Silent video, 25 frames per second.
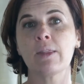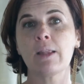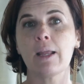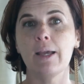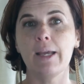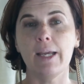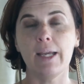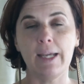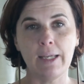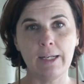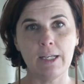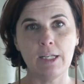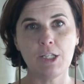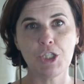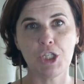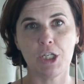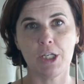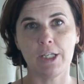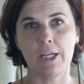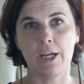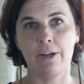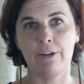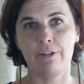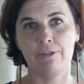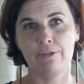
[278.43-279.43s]
energy
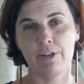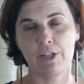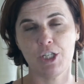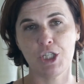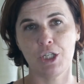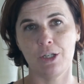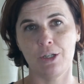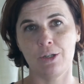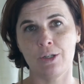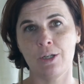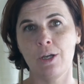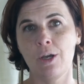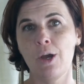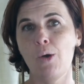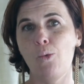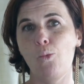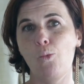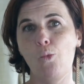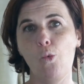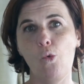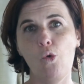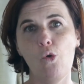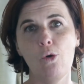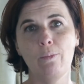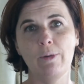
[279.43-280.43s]
efficient,
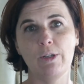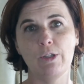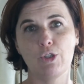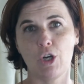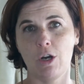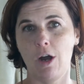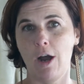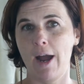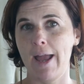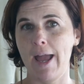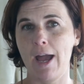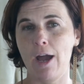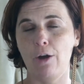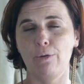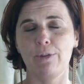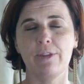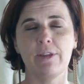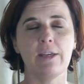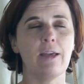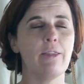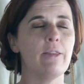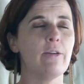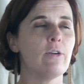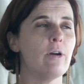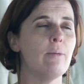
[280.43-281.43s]
warmer, dry,
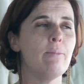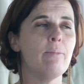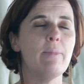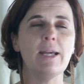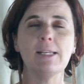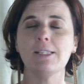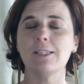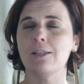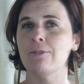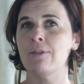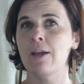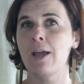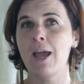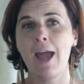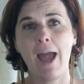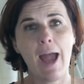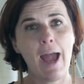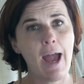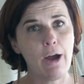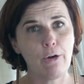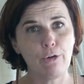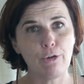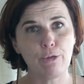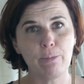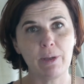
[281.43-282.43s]
healthier. There are massive
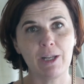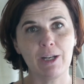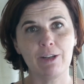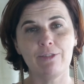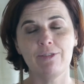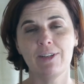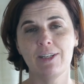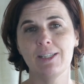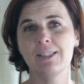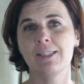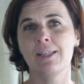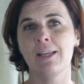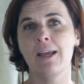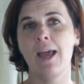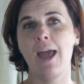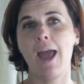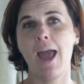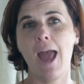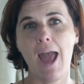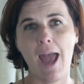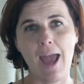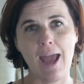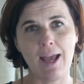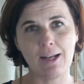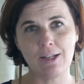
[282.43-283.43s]
health benefits
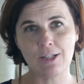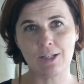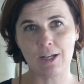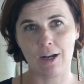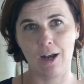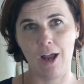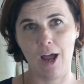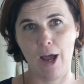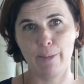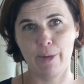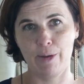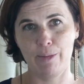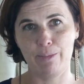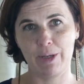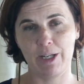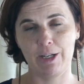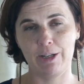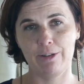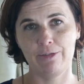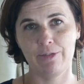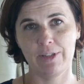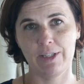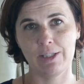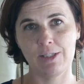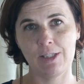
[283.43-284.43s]
and climate
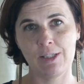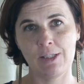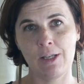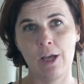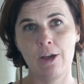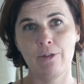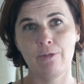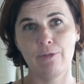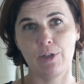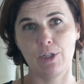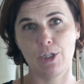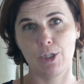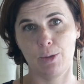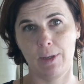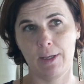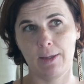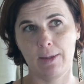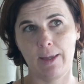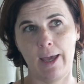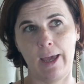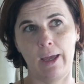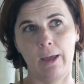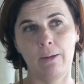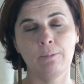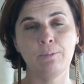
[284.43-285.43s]
benefits for doing
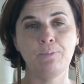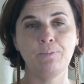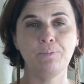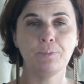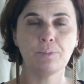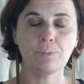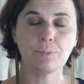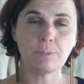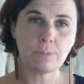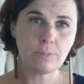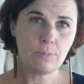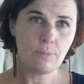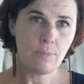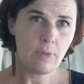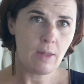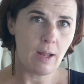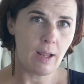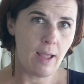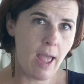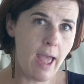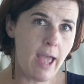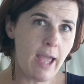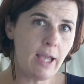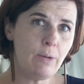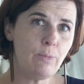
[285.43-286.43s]
that.
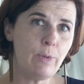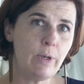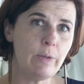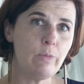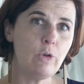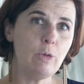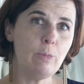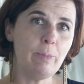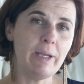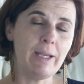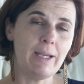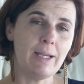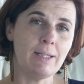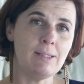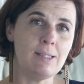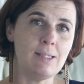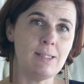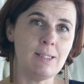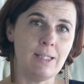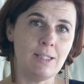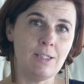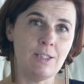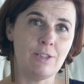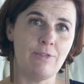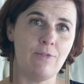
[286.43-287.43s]
And we would be
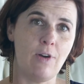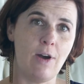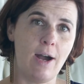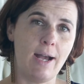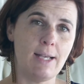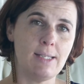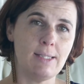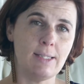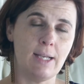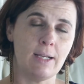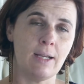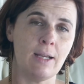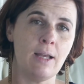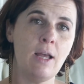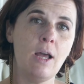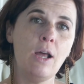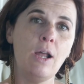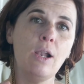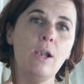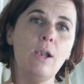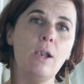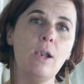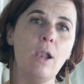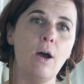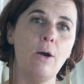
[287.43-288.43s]
incentivising
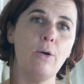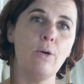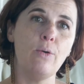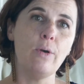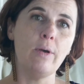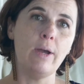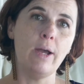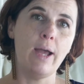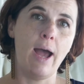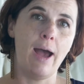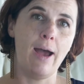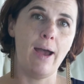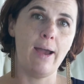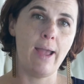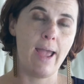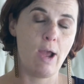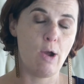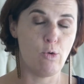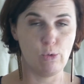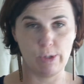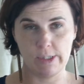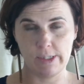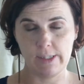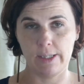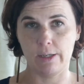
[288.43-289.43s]
low
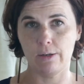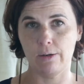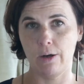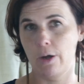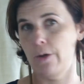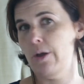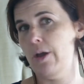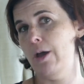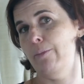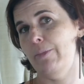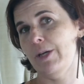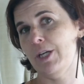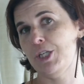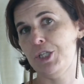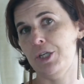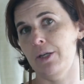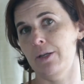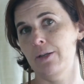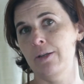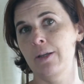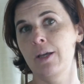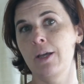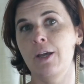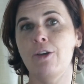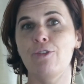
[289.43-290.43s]
or zero
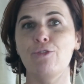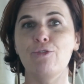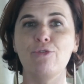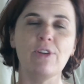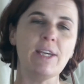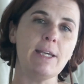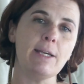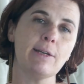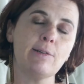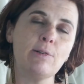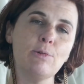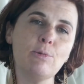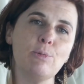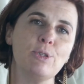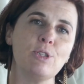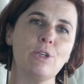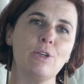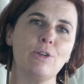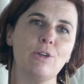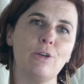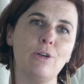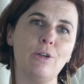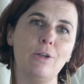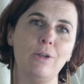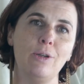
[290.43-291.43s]
emission vehicles,
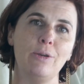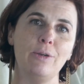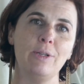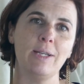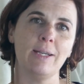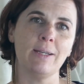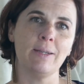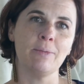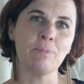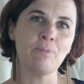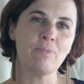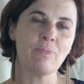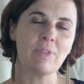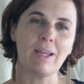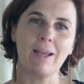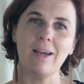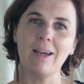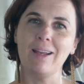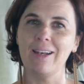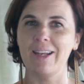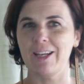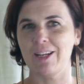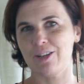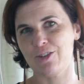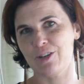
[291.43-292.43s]
including
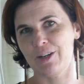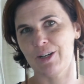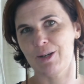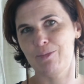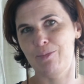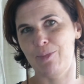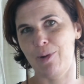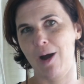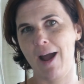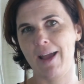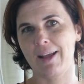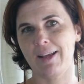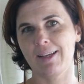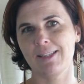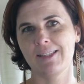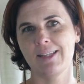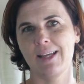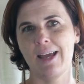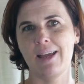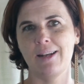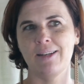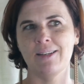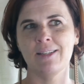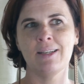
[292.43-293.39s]
electric bikes and